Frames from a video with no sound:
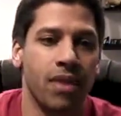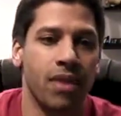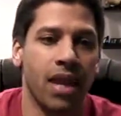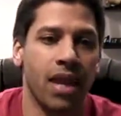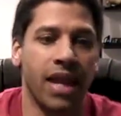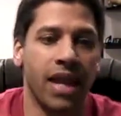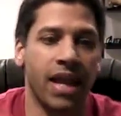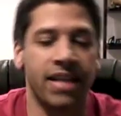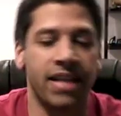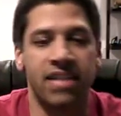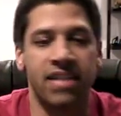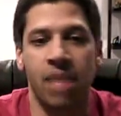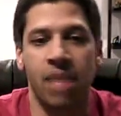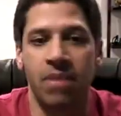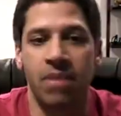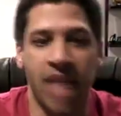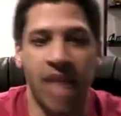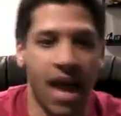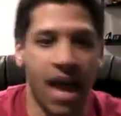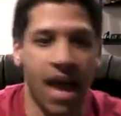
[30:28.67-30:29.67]
and I can tape
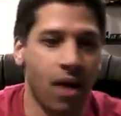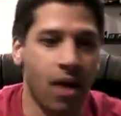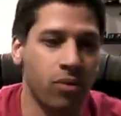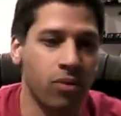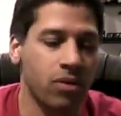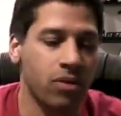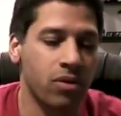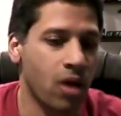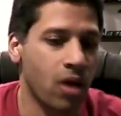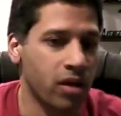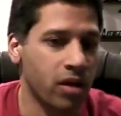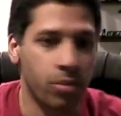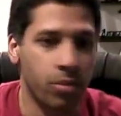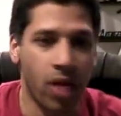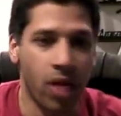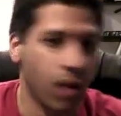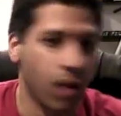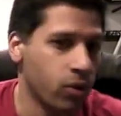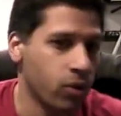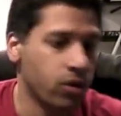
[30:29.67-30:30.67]
it down on the
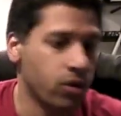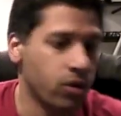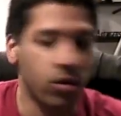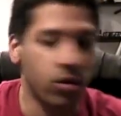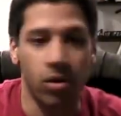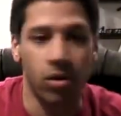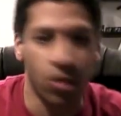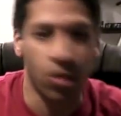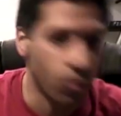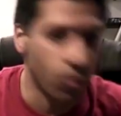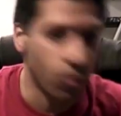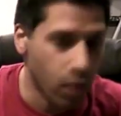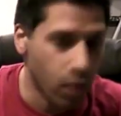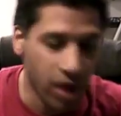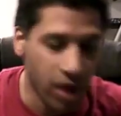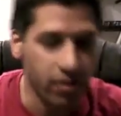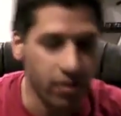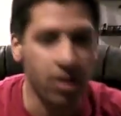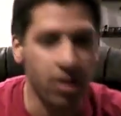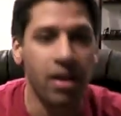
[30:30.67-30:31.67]
plywood or
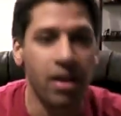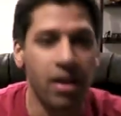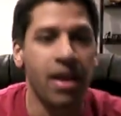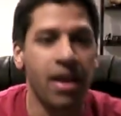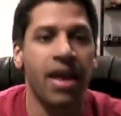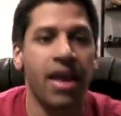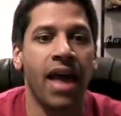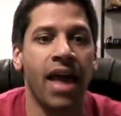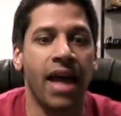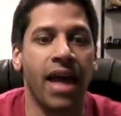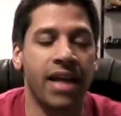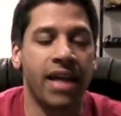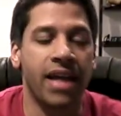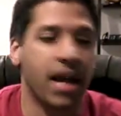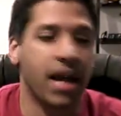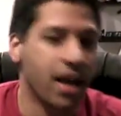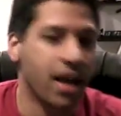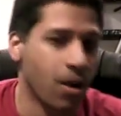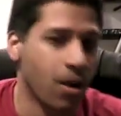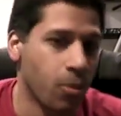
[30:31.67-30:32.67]
whatever and
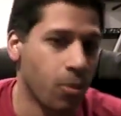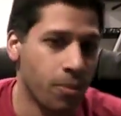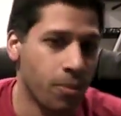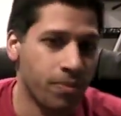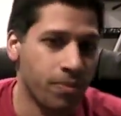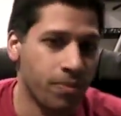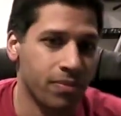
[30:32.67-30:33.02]
cut it out.